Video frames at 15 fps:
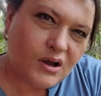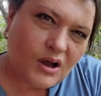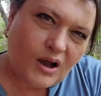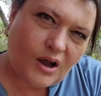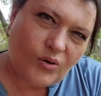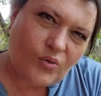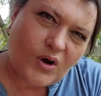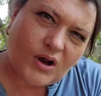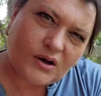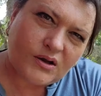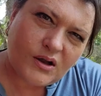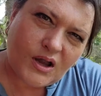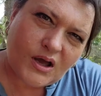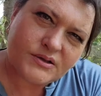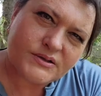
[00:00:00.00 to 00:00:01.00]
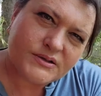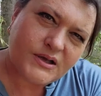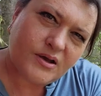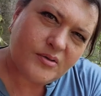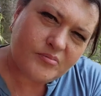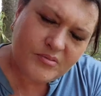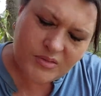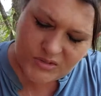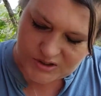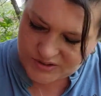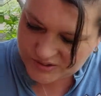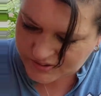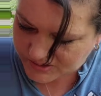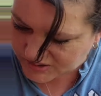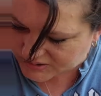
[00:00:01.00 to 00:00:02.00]
I water glass some
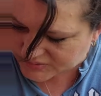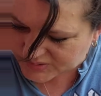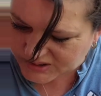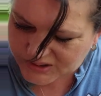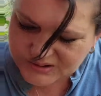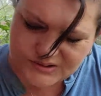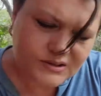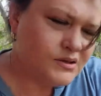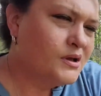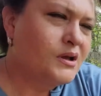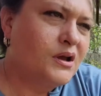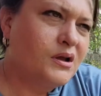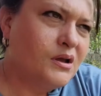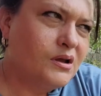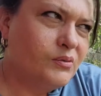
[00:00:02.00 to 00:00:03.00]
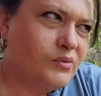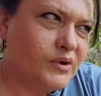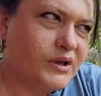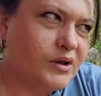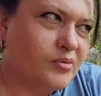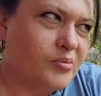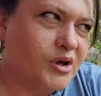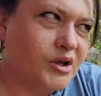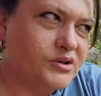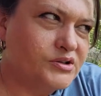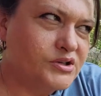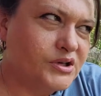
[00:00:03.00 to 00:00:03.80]
because we get a bunch.